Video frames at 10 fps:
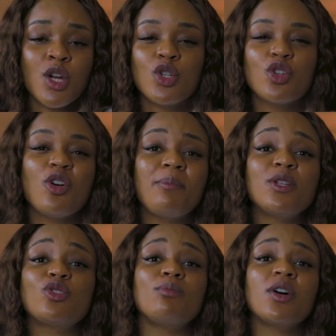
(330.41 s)
should not be
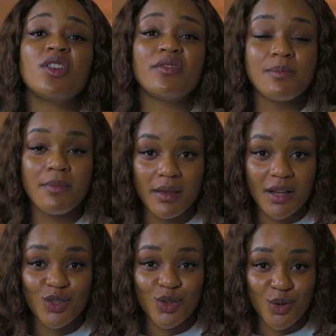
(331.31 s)
too much of a bother
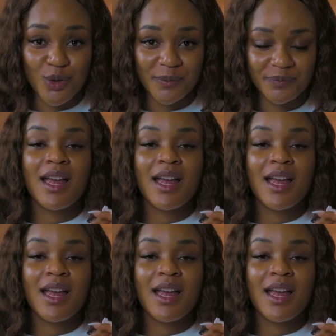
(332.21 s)
to you.